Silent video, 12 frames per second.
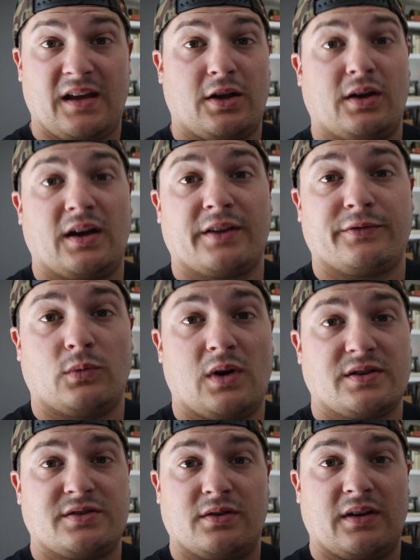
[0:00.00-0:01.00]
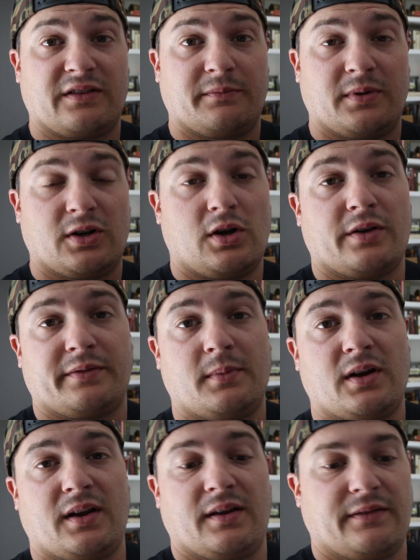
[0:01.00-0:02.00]
thank you guys for watching. You guys have been an
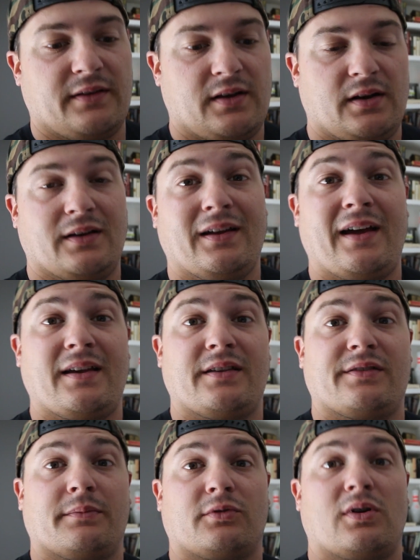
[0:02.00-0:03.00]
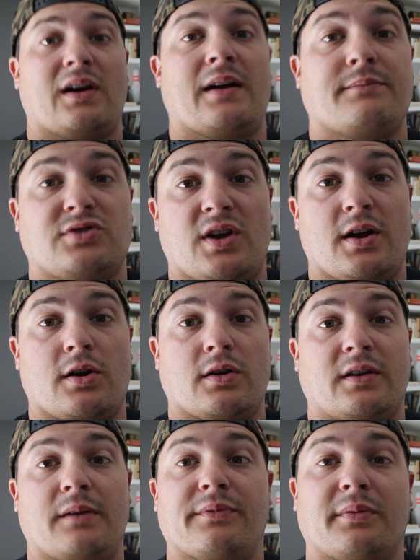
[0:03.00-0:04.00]
awesome audience. And uh, like, subscribe,
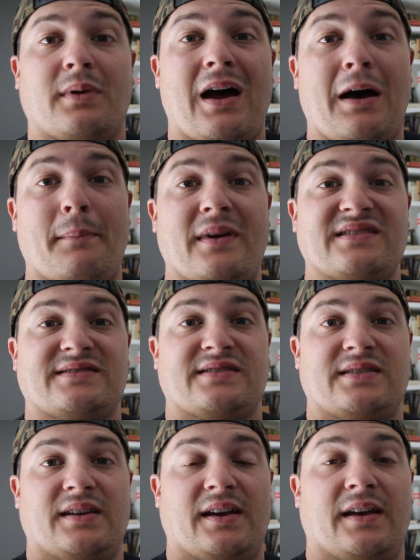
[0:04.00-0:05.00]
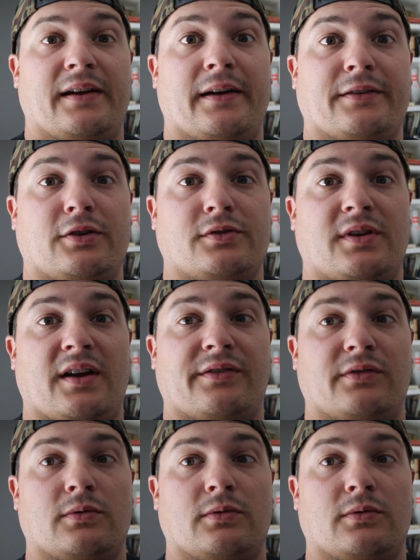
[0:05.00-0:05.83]
share, give some comments, and uh, talk to you guys